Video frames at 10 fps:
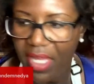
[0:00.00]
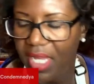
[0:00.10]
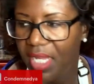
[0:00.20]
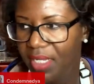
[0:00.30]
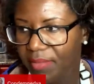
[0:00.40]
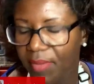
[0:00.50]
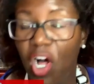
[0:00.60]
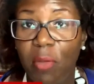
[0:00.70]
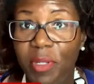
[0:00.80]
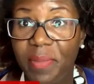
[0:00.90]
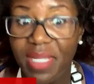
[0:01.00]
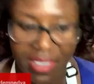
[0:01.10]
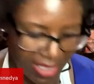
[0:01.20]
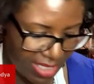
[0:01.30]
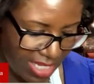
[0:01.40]
the um, almond
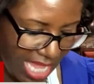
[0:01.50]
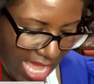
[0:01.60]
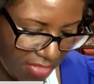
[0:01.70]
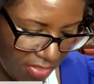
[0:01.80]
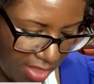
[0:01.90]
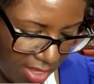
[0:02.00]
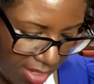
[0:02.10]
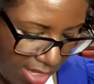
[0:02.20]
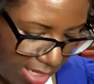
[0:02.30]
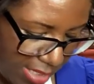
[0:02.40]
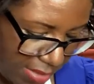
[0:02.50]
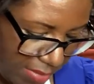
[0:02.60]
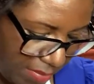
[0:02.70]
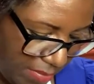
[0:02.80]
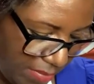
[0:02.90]
milk and the
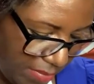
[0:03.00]
um,